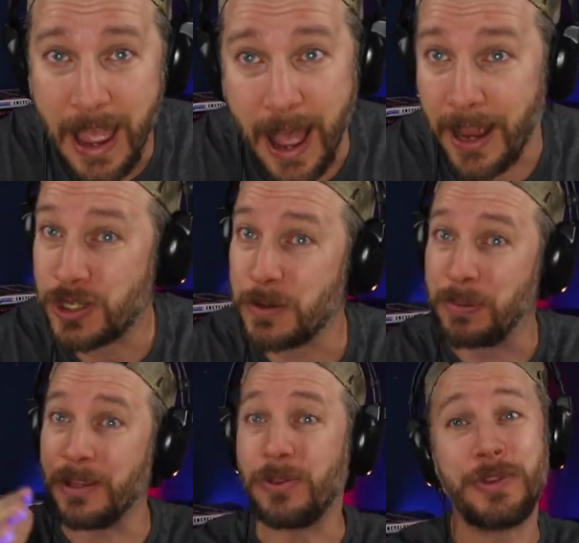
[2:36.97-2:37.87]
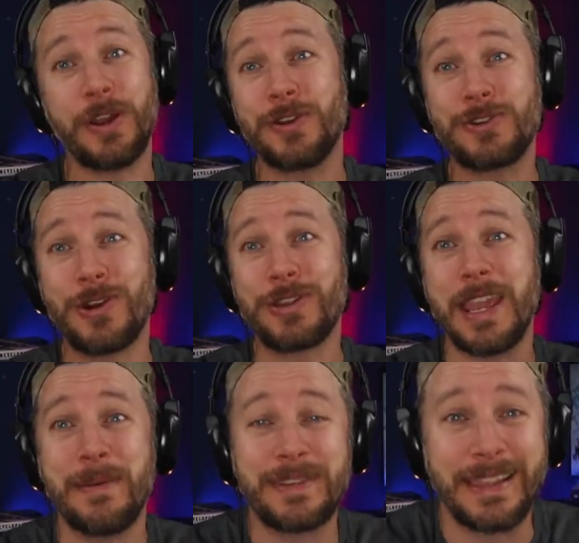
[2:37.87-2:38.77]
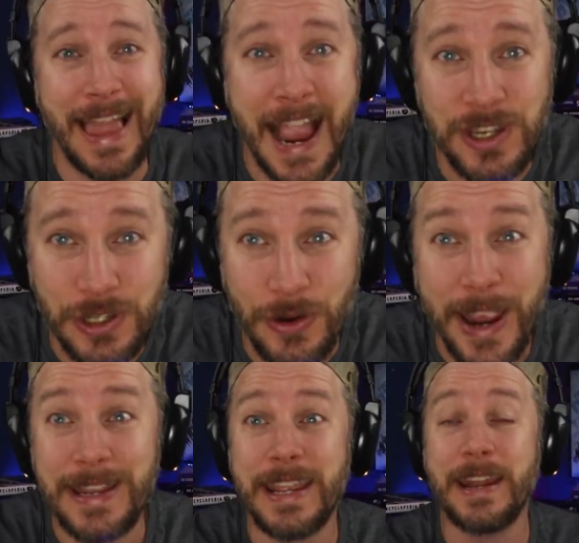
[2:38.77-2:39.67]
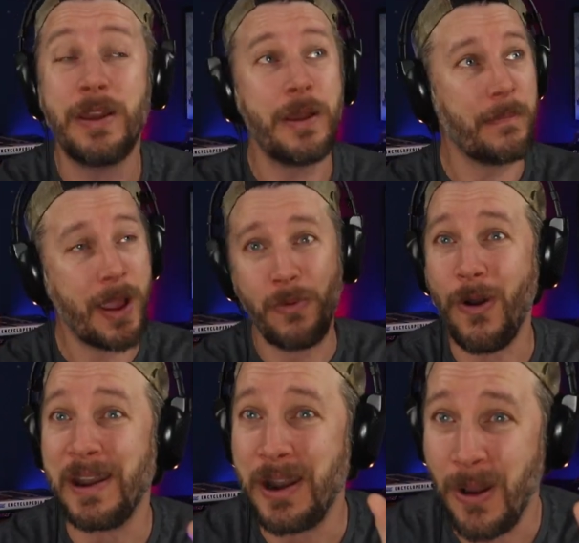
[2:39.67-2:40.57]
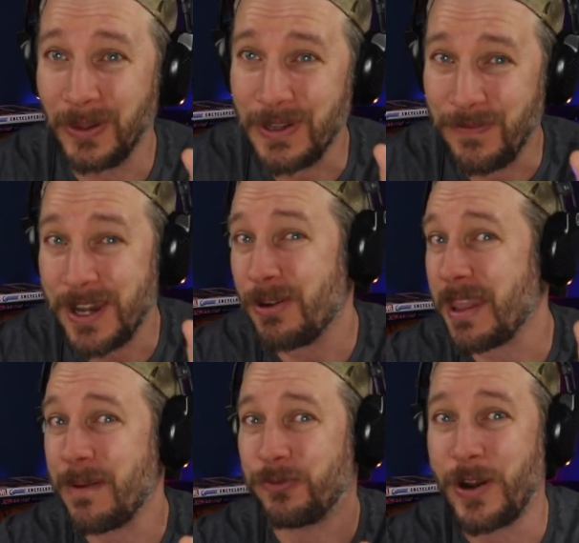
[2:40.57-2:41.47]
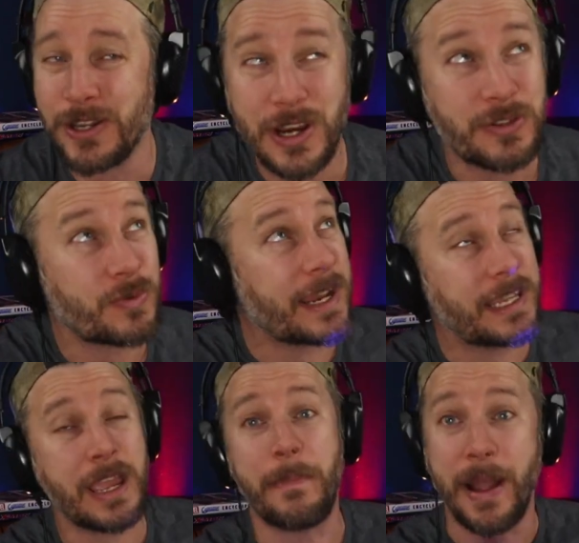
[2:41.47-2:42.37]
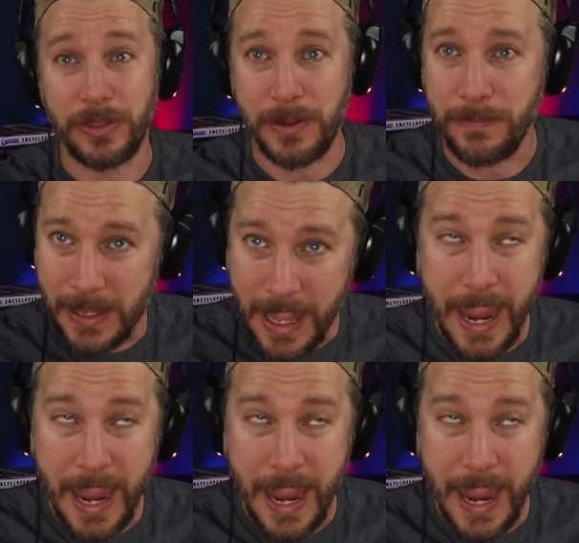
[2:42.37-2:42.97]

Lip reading: I actually played through the Uncharted games last year and did my one and only video game franchise ranking about them.